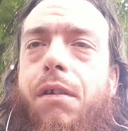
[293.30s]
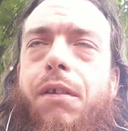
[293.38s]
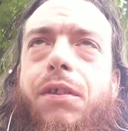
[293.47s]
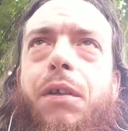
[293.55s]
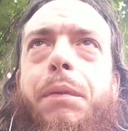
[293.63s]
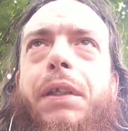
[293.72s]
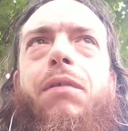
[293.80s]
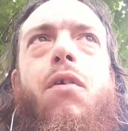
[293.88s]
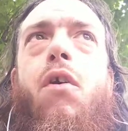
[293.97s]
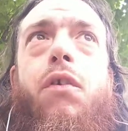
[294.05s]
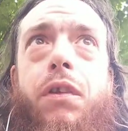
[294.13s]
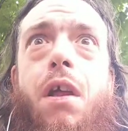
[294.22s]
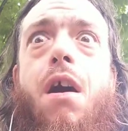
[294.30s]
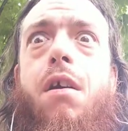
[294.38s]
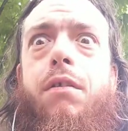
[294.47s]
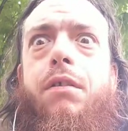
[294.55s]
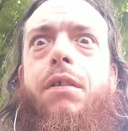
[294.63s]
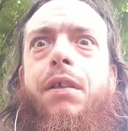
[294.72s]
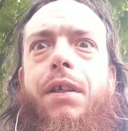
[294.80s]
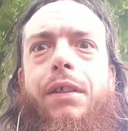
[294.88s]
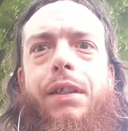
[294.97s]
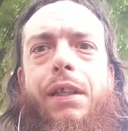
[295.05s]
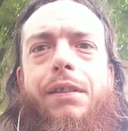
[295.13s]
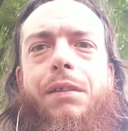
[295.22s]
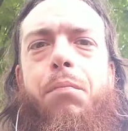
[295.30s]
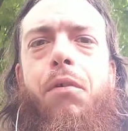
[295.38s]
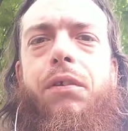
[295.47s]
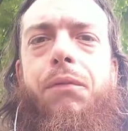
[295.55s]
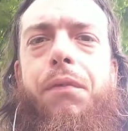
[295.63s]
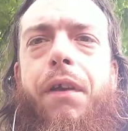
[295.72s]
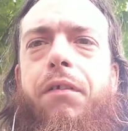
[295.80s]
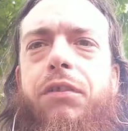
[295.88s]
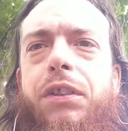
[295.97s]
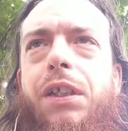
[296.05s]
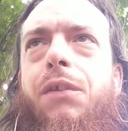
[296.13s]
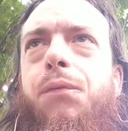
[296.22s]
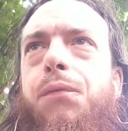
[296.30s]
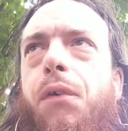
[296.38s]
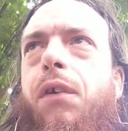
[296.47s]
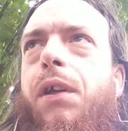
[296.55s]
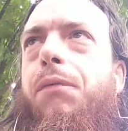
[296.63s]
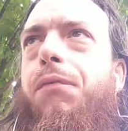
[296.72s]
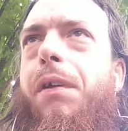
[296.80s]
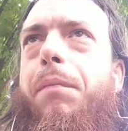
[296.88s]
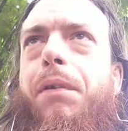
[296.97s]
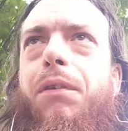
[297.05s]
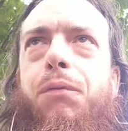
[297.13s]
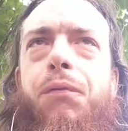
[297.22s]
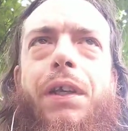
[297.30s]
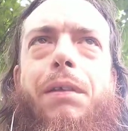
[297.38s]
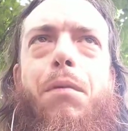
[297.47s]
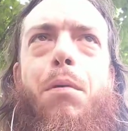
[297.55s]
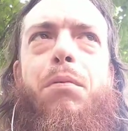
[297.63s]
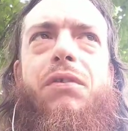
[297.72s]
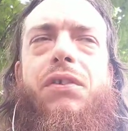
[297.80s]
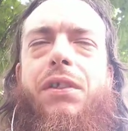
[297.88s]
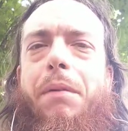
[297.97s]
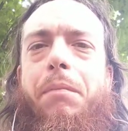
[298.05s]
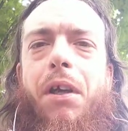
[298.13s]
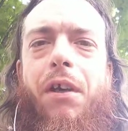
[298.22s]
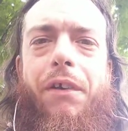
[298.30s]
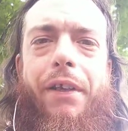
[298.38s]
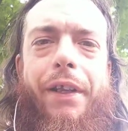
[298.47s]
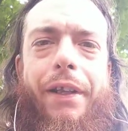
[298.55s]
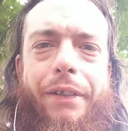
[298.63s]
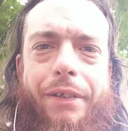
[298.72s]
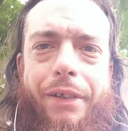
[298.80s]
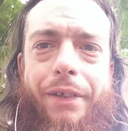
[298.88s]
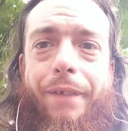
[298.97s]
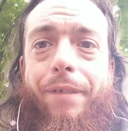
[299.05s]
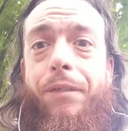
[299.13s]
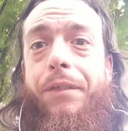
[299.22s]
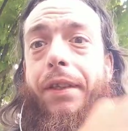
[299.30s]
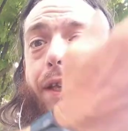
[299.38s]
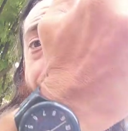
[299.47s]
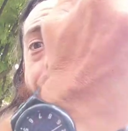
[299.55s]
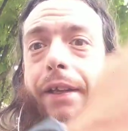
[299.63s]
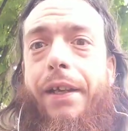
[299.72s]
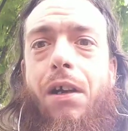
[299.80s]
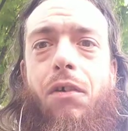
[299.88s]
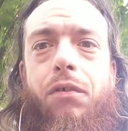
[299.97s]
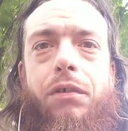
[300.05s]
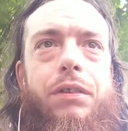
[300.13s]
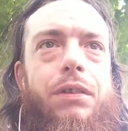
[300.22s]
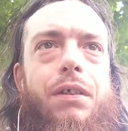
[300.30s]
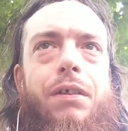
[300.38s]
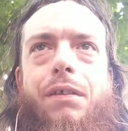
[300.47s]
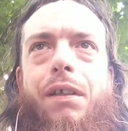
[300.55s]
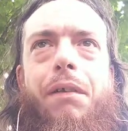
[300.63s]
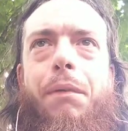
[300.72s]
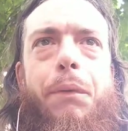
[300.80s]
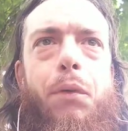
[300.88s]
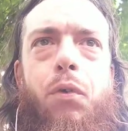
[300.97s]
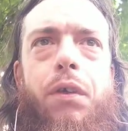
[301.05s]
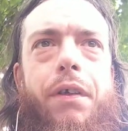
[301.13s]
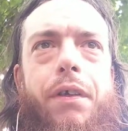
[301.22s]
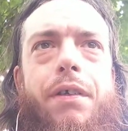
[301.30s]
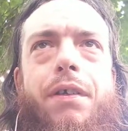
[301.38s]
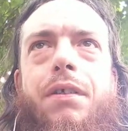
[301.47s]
Assuming they're all unlocked and they support the frequencies, throw in a Freedom Mobile SIM card in it. And there you go. there it will work.